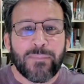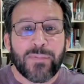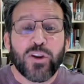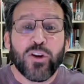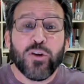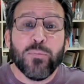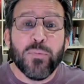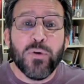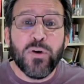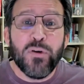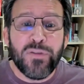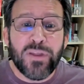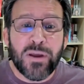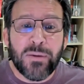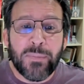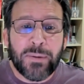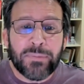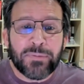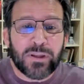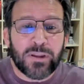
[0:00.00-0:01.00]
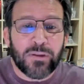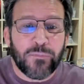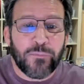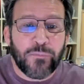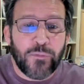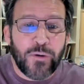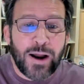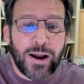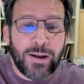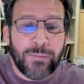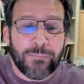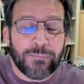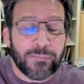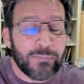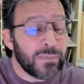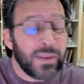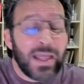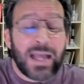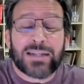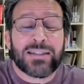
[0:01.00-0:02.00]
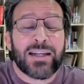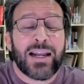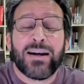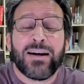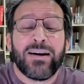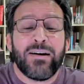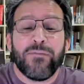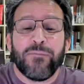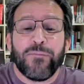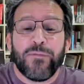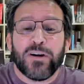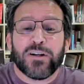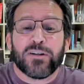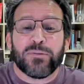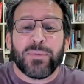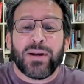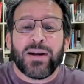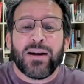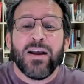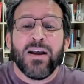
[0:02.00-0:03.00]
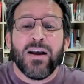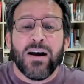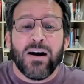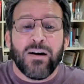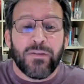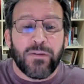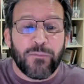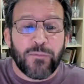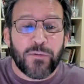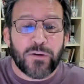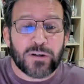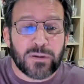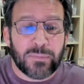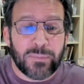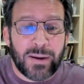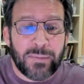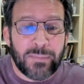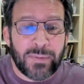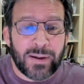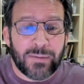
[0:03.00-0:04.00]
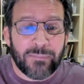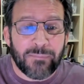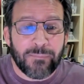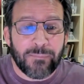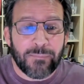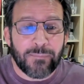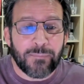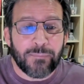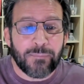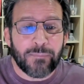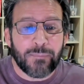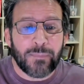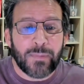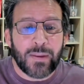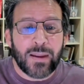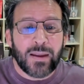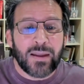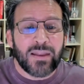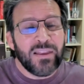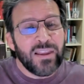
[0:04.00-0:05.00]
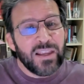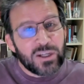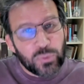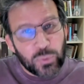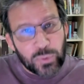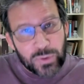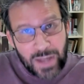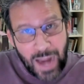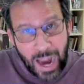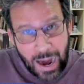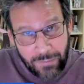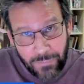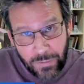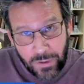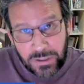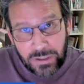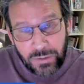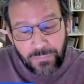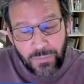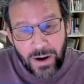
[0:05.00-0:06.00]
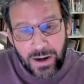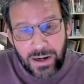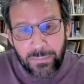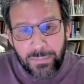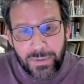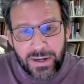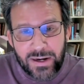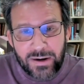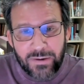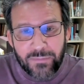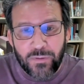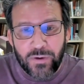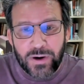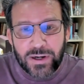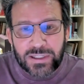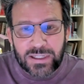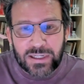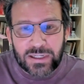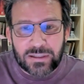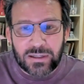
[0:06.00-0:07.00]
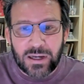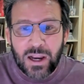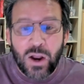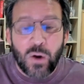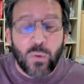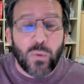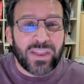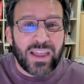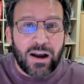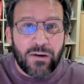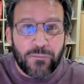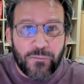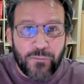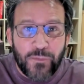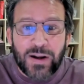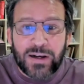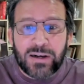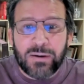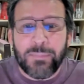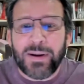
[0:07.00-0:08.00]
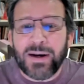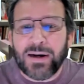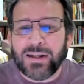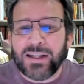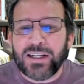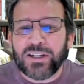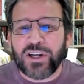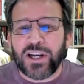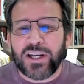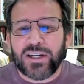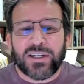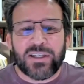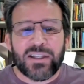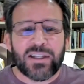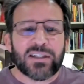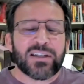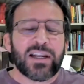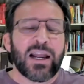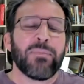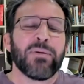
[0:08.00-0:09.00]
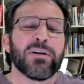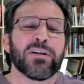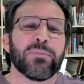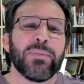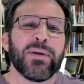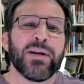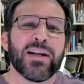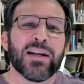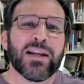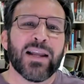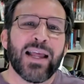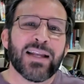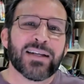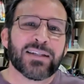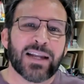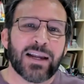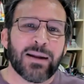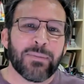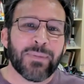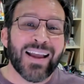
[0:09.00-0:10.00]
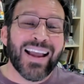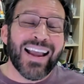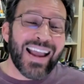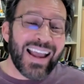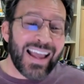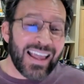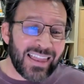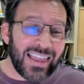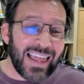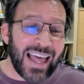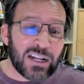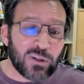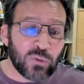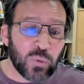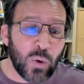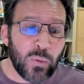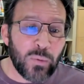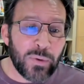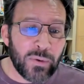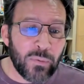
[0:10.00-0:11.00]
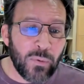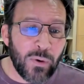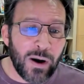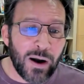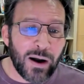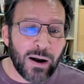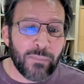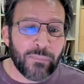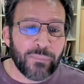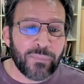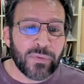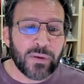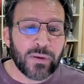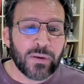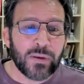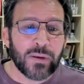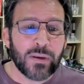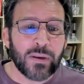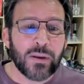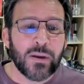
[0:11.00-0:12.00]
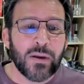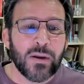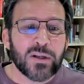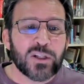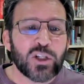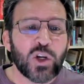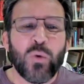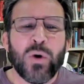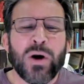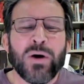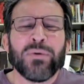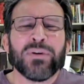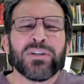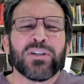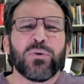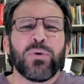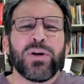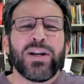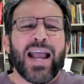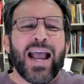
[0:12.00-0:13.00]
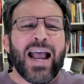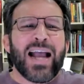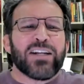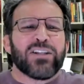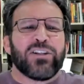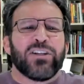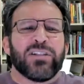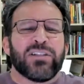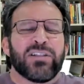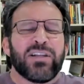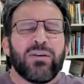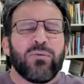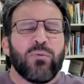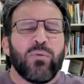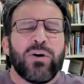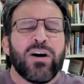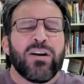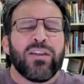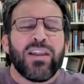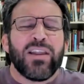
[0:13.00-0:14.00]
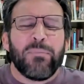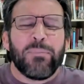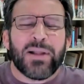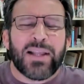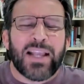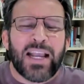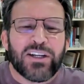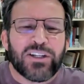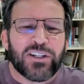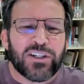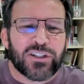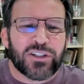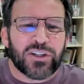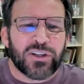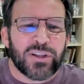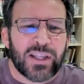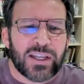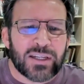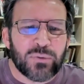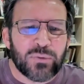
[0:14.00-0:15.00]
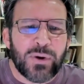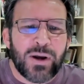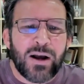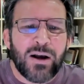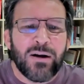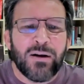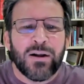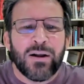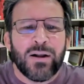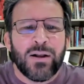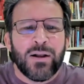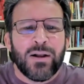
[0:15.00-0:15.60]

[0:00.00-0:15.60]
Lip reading: You move them up to the front, that's not an infringement of the First Amendment. This would diversify the media voices without fundamentally changing the established media landscape. And that's what we want. So what was the reactions and what are the implications to this? Well,